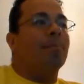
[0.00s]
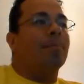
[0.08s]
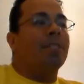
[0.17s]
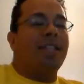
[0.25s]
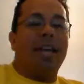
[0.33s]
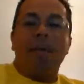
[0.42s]

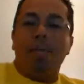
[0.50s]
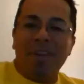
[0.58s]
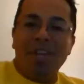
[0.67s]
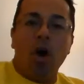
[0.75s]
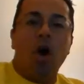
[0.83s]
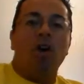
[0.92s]
setting
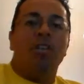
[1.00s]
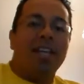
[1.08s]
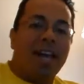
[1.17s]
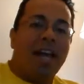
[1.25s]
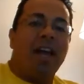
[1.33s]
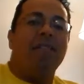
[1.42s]

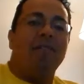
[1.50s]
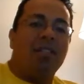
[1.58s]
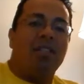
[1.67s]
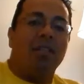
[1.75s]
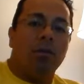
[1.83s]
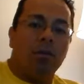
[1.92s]
PRs every
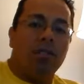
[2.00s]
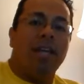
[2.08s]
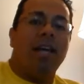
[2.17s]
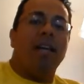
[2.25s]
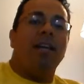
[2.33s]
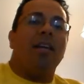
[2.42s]
single
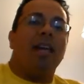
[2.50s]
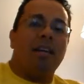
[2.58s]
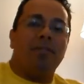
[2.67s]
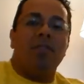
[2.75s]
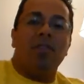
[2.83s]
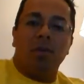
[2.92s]
day,
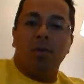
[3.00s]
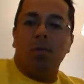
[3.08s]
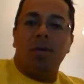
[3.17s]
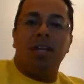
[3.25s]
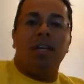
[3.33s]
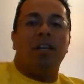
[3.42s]
every single
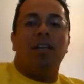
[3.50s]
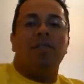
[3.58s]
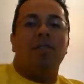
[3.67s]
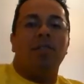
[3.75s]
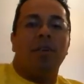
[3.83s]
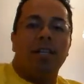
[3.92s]
week of
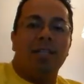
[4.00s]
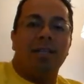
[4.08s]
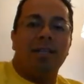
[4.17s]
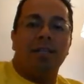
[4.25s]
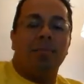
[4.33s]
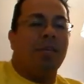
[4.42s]
your training
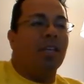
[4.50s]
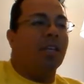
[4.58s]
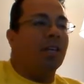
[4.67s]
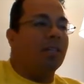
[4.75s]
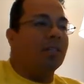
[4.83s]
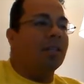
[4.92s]
session,
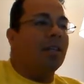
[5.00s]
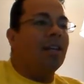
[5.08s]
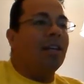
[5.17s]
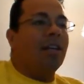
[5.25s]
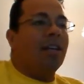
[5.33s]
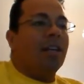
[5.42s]
because
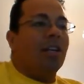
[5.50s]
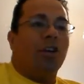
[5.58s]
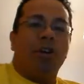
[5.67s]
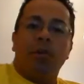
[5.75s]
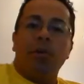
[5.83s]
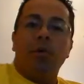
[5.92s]

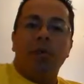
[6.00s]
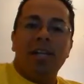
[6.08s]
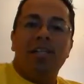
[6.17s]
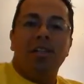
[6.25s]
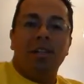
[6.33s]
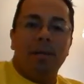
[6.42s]
you're going to
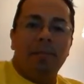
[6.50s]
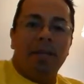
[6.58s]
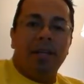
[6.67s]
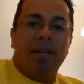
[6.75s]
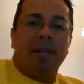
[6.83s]
reach a limit,